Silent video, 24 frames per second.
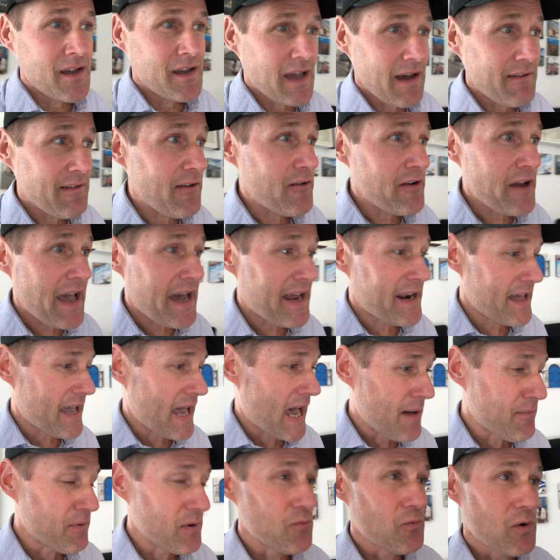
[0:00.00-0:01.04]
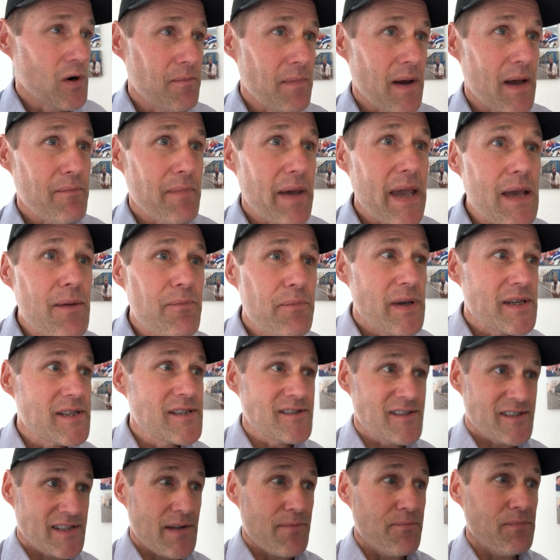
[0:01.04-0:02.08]
I've never had it happen where my main
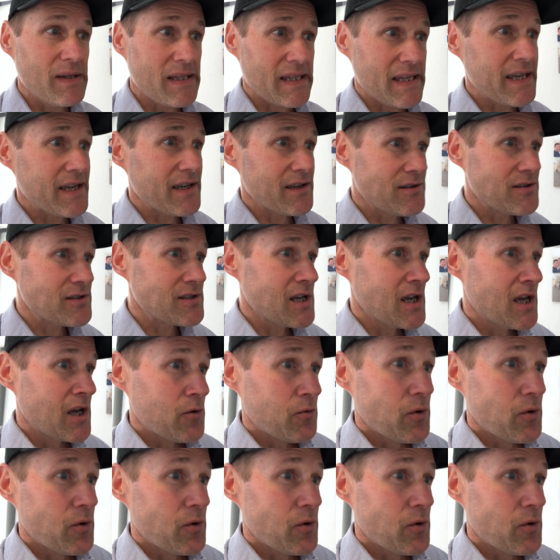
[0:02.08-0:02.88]
business in Belize,